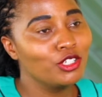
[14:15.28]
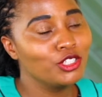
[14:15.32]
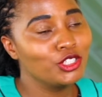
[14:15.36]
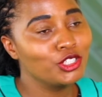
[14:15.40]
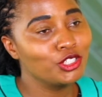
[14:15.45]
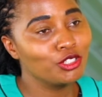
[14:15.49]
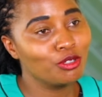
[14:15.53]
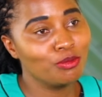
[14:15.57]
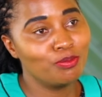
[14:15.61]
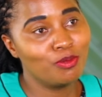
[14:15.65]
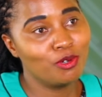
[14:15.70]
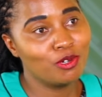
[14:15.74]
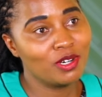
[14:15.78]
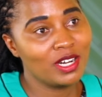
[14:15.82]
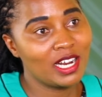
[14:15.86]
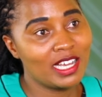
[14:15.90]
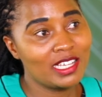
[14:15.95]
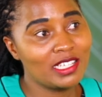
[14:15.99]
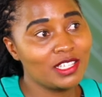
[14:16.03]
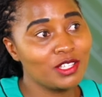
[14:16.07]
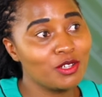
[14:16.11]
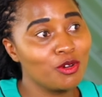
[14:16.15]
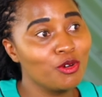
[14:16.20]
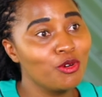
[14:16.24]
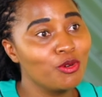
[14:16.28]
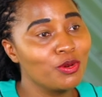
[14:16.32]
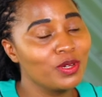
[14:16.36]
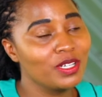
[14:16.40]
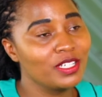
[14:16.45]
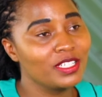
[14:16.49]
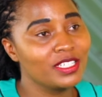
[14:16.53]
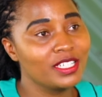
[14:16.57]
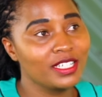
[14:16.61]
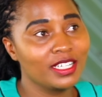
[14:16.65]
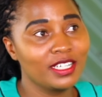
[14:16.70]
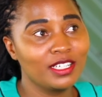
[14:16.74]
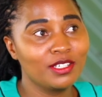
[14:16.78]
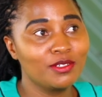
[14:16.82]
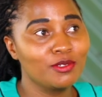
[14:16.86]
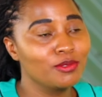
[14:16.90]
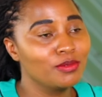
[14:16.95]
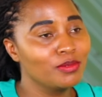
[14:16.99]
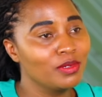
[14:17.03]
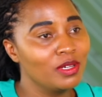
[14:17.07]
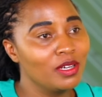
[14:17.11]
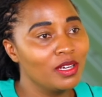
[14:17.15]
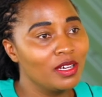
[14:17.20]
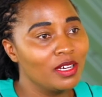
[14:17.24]
shop owners who will tell
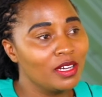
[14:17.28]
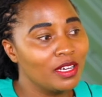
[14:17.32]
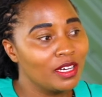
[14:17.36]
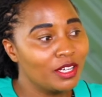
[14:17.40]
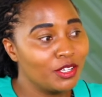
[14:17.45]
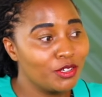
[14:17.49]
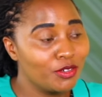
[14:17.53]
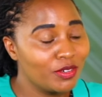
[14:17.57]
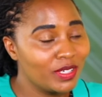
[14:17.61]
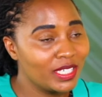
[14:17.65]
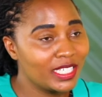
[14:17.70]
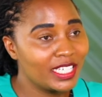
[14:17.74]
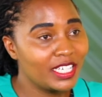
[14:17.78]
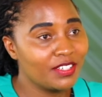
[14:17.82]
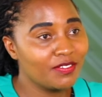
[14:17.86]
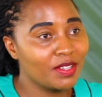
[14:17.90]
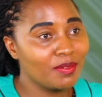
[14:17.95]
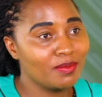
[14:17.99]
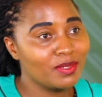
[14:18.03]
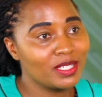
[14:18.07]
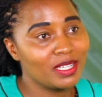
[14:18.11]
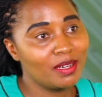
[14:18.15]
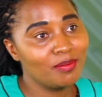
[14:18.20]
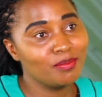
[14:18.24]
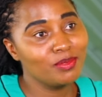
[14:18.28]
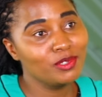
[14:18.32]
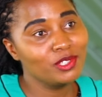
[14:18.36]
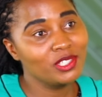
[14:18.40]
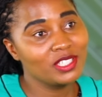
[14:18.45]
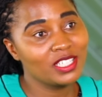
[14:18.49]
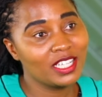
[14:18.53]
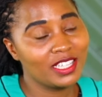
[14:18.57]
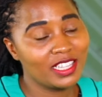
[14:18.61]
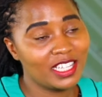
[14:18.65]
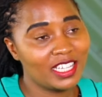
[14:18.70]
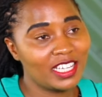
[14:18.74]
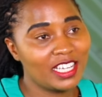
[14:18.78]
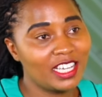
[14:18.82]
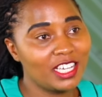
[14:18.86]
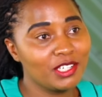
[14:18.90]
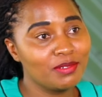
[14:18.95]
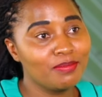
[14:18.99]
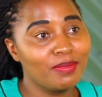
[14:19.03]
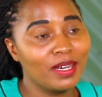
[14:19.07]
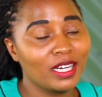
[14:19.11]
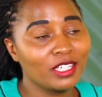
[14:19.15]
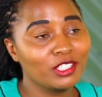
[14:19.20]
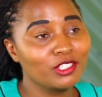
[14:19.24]
you you will give them samples and they
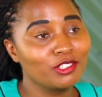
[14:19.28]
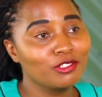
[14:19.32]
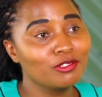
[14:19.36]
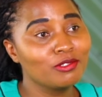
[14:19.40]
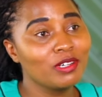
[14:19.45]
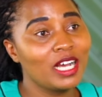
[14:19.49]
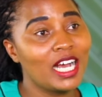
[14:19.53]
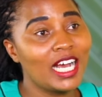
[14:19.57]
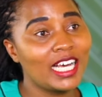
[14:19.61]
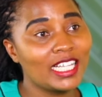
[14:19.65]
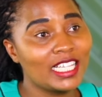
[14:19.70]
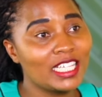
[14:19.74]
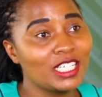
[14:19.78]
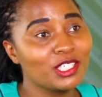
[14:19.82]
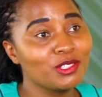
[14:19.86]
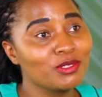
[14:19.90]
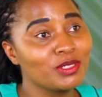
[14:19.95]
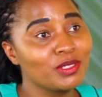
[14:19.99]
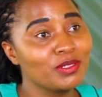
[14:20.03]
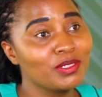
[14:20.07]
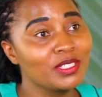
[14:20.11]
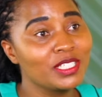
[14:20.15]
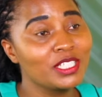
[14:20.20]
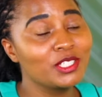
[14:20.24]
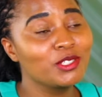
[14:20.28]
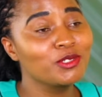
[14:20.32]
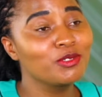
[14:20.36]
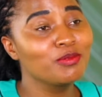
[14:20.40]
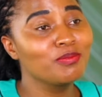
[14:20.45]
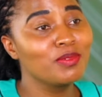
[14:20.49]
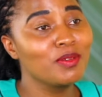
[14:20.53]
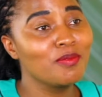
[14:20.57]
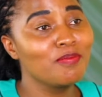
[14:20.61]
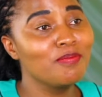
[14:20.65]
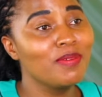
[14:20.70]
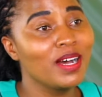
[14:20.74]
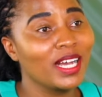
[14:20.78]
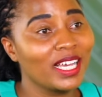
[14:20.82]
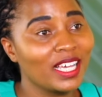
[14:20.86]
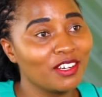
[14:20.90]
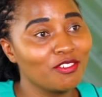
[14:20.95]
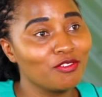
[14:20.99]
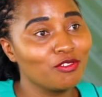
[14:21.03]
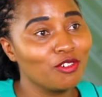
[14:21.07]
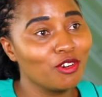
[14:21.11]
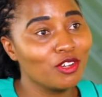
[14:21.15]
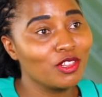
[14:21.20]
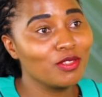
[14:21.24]
get back to you. Others will, it will be back
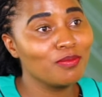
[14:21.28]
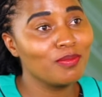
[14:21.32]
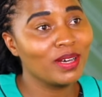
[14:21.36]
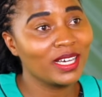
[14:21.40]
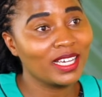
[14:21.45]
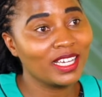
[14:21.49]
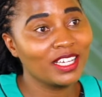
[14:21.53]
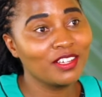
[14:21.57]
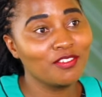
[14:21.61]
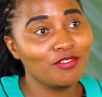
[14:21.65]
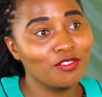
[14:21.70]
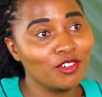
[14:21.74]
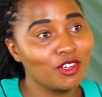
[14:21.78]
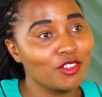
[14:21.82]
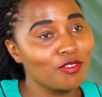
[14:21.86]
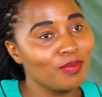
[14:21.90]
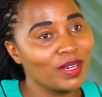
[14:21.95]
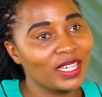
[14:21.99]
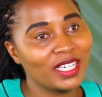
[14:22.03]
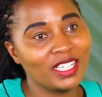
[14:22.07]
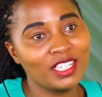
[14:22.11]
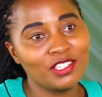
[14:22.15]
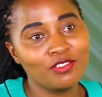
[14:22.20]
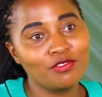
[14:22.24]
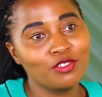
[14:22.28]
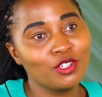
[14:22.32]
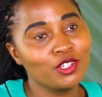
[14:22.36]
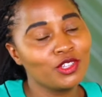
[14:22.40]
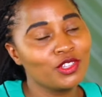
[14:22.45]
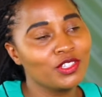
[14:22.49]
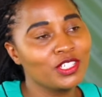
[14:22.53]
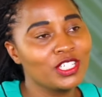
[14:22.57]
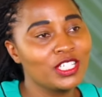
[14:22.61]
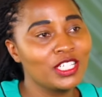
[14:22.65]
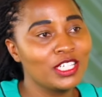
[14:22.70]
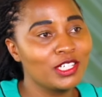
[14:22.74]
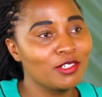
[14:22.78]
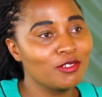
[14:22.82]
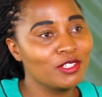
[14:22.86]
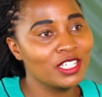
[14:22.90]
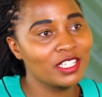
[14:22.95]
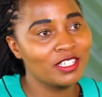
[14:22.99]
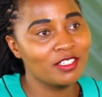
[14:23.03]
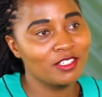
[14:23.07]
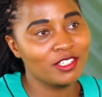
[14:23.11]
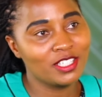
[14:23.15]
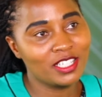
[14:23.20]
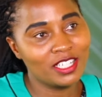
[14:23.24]
and forth, back and forth, back and forth till you
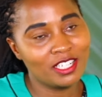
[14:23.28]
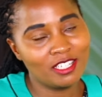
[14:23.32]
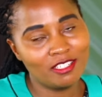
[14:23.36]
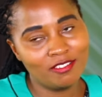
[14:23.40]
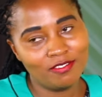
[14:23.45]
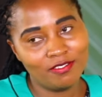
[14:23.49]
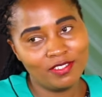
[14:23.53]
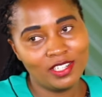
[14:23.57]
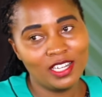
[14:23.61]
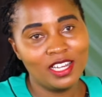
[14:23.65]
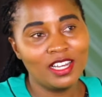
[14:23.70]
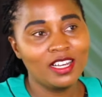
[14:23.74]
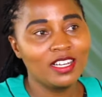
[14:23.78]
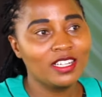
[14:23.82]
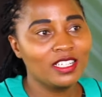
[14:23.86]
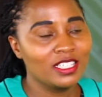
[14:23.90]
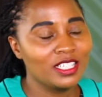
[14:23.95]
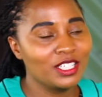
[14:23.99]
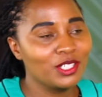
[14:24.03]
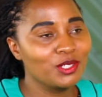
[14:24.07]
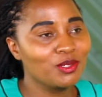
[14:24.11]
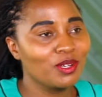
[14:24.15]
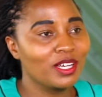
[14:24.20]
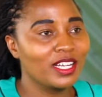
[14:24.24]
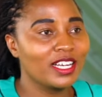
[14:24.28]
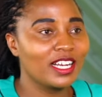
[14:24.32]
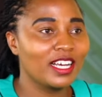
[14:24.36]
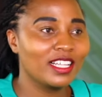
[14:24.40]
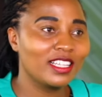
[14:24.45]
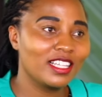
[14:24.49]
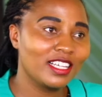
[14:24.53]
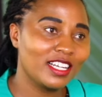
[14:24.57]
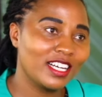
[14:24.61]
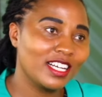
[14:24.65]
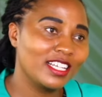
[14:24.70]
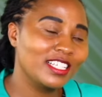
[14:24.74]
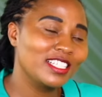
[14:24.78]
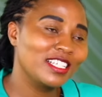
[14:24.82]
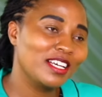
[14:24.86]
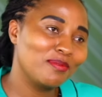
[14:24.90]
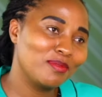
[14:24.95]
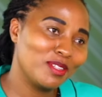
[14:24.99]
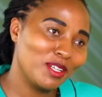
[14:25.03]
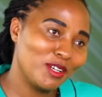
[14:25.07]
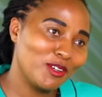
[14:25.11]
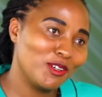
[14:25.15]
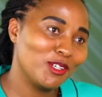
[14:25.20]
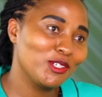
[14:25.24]
tell yourself, this one at the right
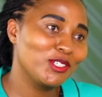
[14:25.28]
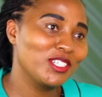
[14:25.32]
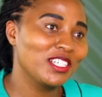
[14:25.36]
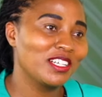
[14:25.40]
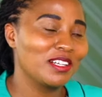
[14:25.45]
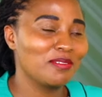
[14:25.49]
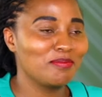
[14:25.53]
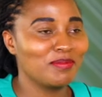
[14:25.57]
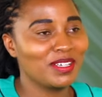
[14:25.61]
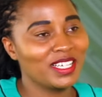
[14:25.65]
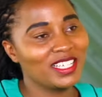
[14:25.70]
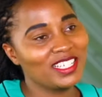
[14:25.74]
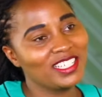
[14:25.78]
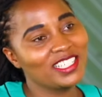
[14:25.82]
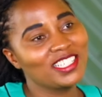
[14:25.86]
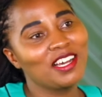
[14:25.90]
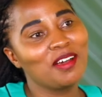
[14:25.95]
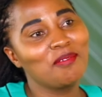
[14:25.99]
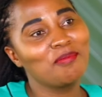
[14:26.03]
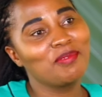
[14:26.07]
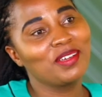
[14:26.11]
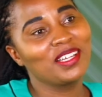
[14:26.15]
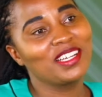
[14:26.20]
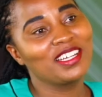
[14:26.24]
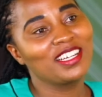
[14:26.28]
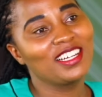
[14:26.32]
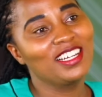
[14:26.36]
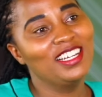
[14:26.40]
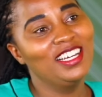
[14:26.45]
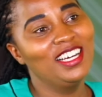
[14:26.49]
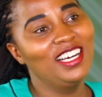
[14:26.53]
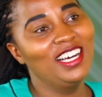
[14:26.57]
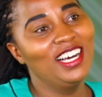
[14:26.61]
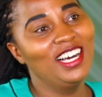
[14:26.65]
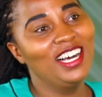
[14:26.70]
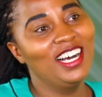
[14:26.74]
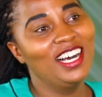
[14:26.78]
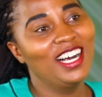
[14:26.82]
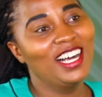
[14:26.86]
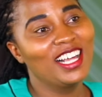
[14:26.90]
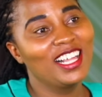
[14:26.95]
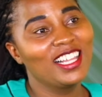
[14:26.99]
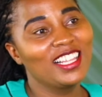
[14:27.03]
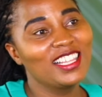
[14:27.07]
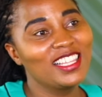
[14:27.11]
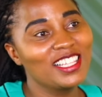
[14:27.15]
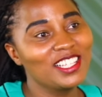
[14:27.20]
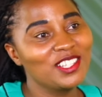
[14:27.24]
time, the Lord shall make it happen.
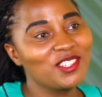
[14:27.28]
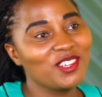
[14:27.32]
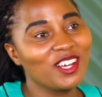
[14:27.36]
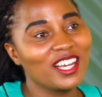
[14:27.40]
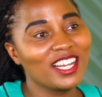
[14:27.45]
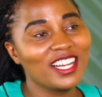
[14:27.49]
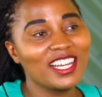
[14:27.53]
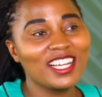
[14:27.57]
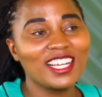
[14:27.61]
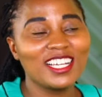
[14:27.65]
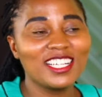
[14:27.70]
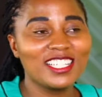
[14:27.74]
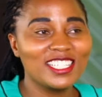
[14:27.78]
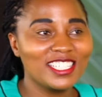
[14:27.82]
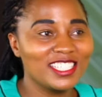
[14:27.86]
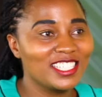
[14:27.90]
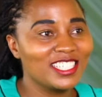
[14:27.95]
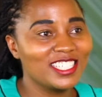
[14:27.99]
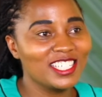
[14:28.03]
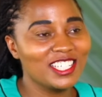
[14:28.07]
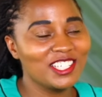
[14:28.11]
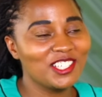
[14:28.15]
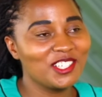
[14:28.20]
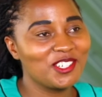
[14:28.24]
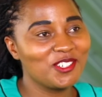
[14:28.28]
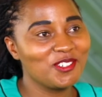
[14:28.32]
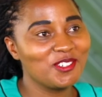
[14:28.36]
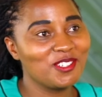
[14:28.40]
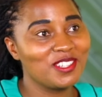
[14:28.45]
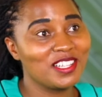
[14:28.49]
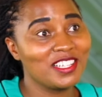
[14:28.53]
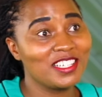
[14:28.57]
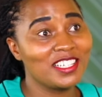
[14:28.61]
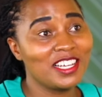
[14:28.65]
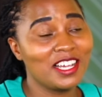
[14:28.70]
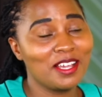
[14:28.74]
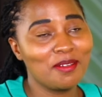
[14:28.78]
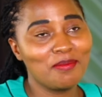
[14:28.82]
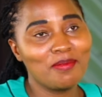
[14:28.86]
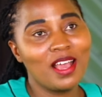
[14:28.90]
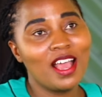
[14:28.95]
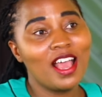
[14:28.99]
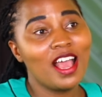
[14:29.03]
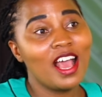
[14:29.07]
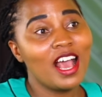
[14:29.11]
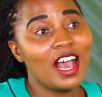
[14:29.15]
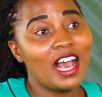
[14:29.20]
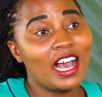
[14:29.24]
This one, it is just not the type.
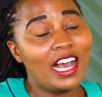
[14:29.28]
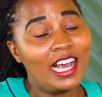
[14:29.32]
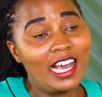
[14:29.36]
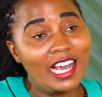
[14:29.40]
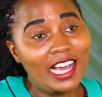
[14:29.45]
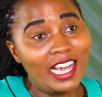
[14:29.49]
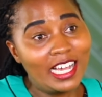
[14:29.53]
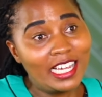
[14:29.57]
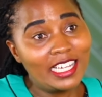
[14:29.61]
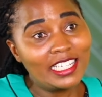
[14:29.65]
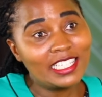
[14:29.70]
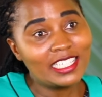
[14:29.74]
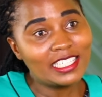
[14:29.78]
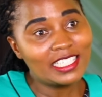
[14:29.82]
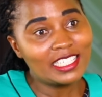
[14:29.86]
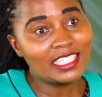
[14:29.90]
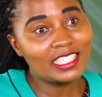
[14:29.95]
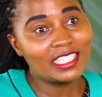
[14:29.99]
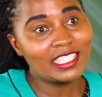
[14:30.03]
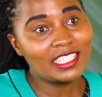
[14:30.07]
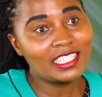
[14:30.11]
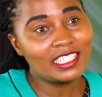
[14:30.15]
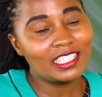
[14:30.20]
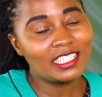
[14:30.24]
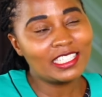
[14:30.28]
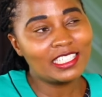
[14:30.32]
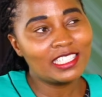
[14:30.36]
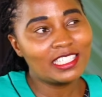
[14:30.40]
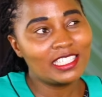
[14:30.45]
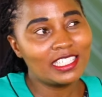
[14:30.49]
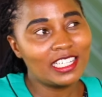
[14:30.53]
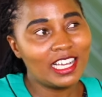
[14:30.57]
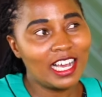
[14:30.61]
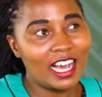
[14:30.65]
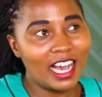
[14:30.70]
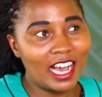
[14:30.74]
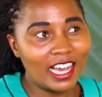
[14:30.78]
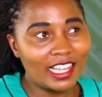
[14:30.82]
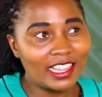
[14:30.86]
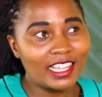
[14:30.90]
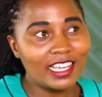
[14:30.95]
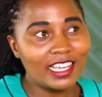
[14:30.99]
It is, I